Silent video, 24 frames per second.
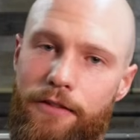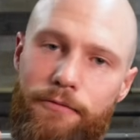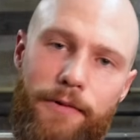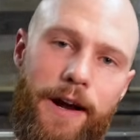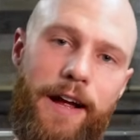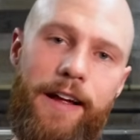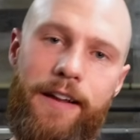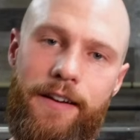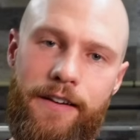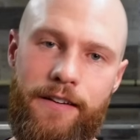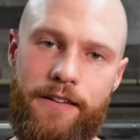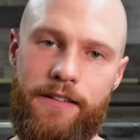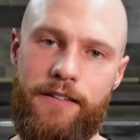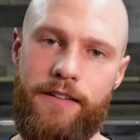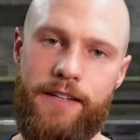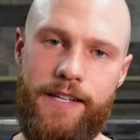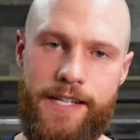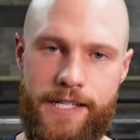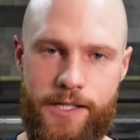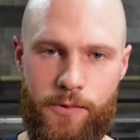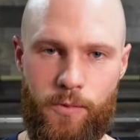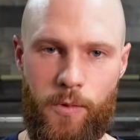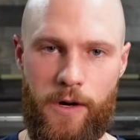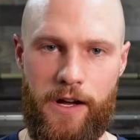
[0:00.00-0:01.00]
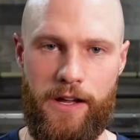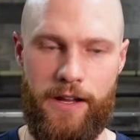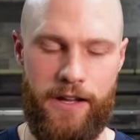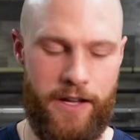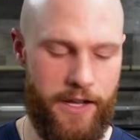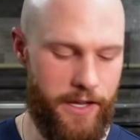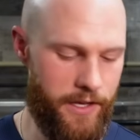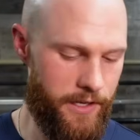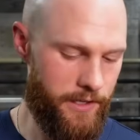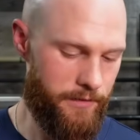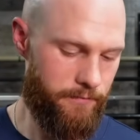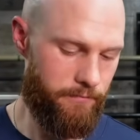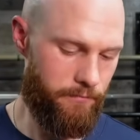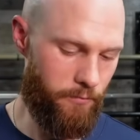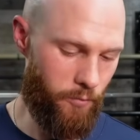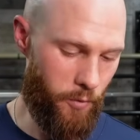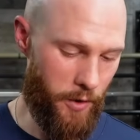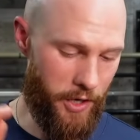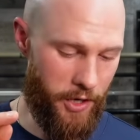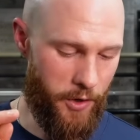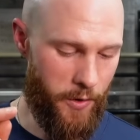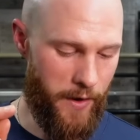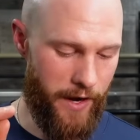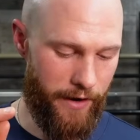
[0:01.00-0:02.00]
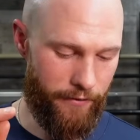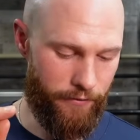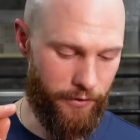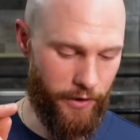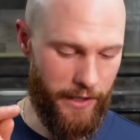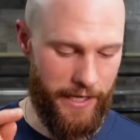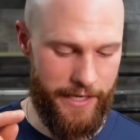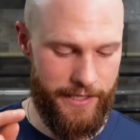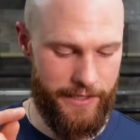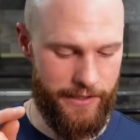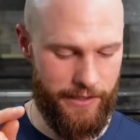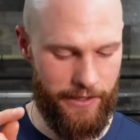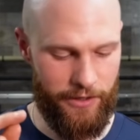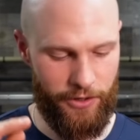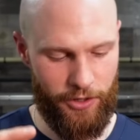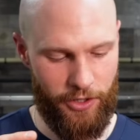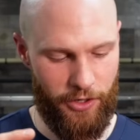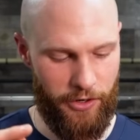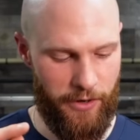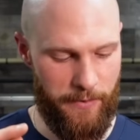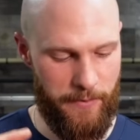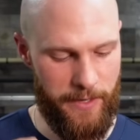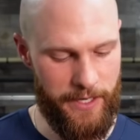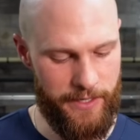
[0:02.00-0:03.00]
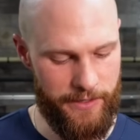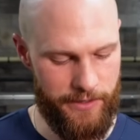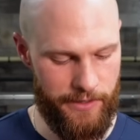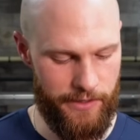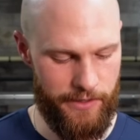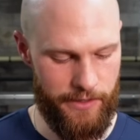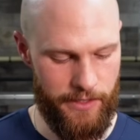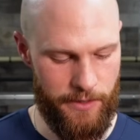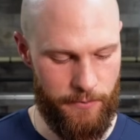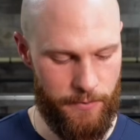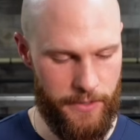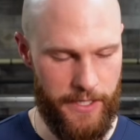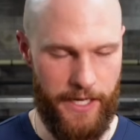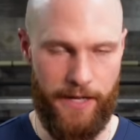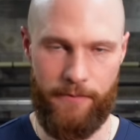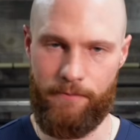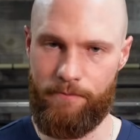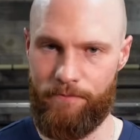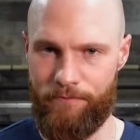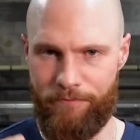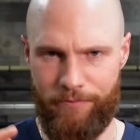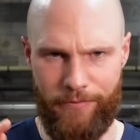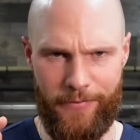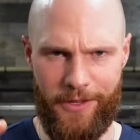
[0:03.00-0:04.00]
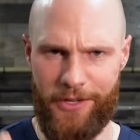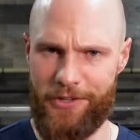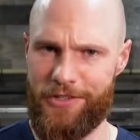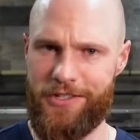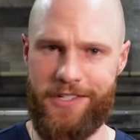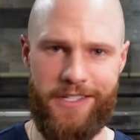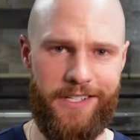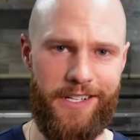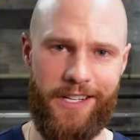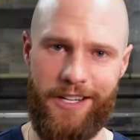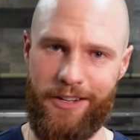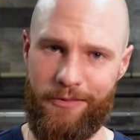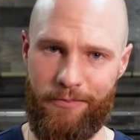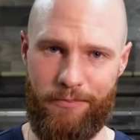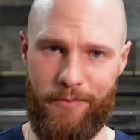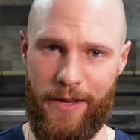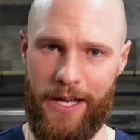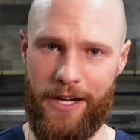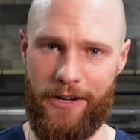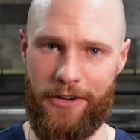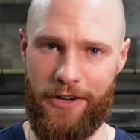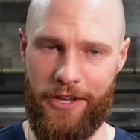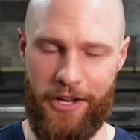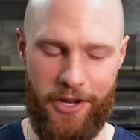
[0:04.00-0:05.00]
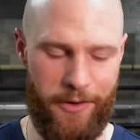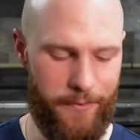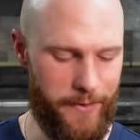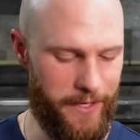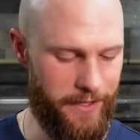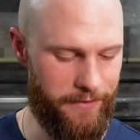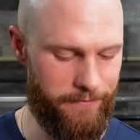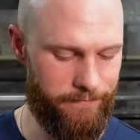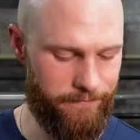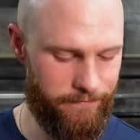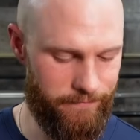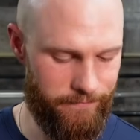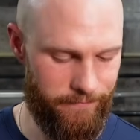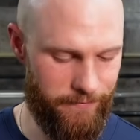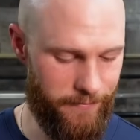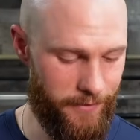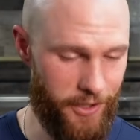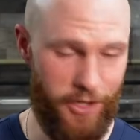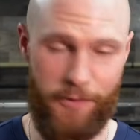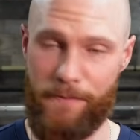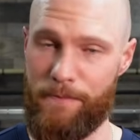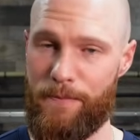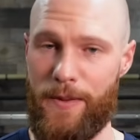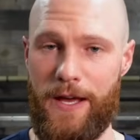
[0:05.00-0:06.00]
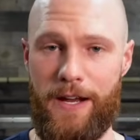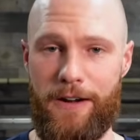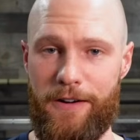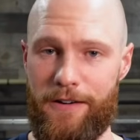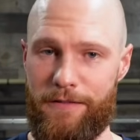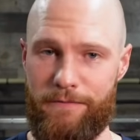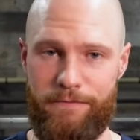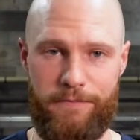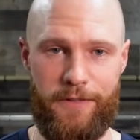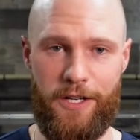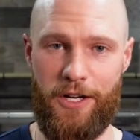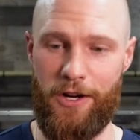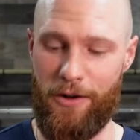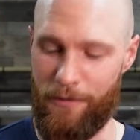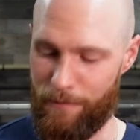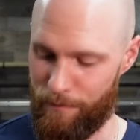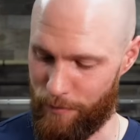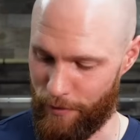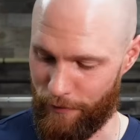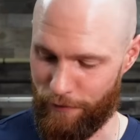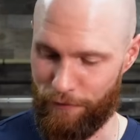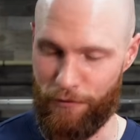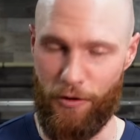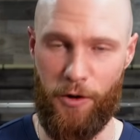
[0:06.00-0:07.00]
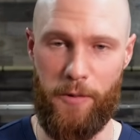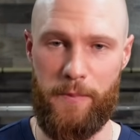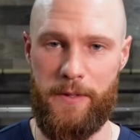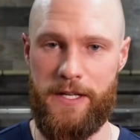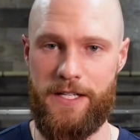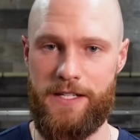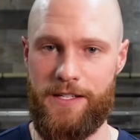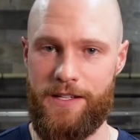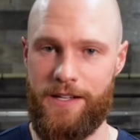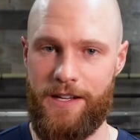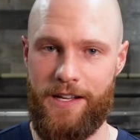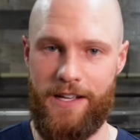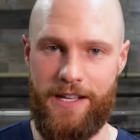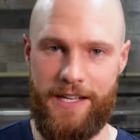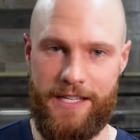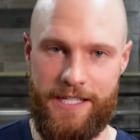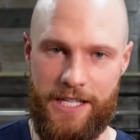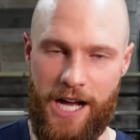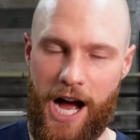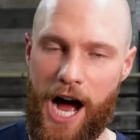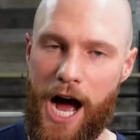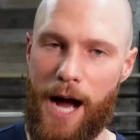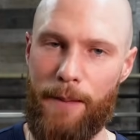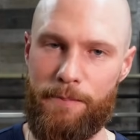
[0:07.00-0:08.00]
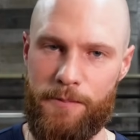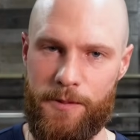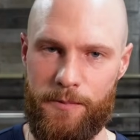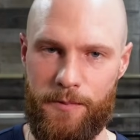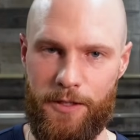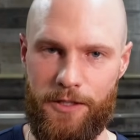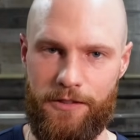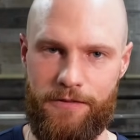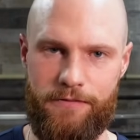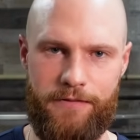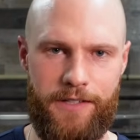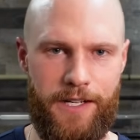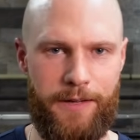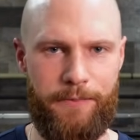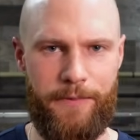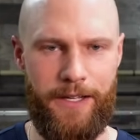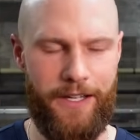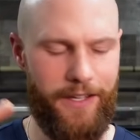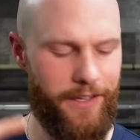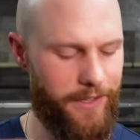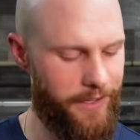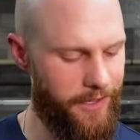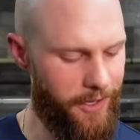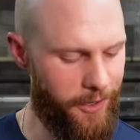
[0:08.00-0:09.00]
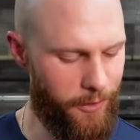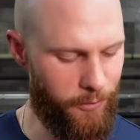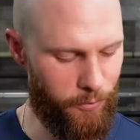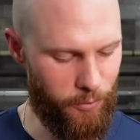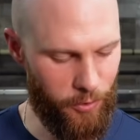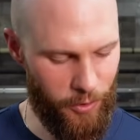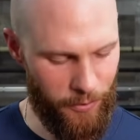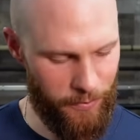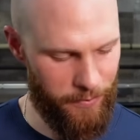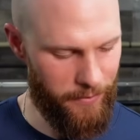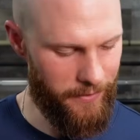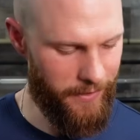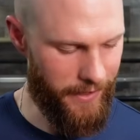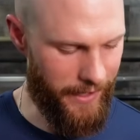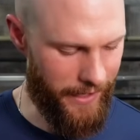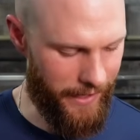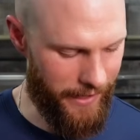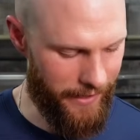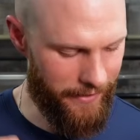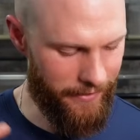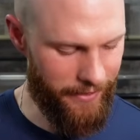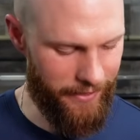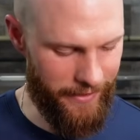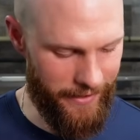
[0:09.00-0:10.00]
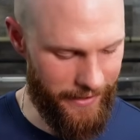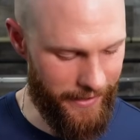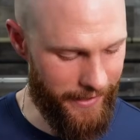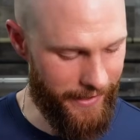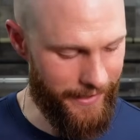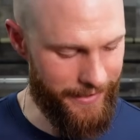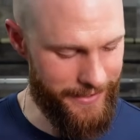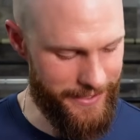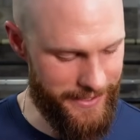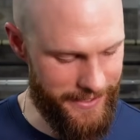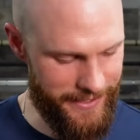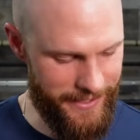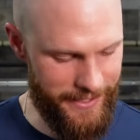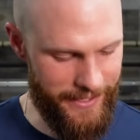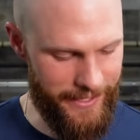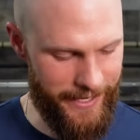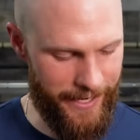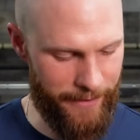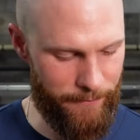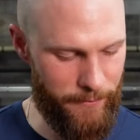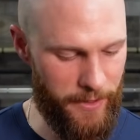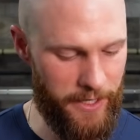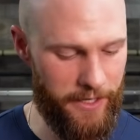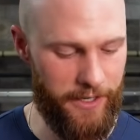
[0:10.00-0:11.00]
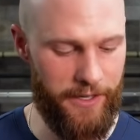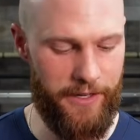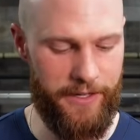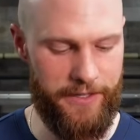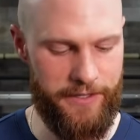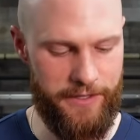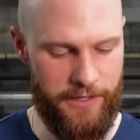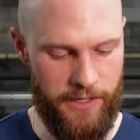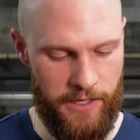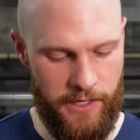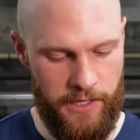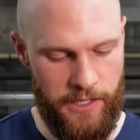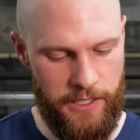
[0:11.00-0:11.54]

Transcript: Ryan, guess what? When you have less than 30 minutes of sleep debt, you're just like a better human. Your better, performance is optimal. I'm like, yo, Whoop, I think I see that because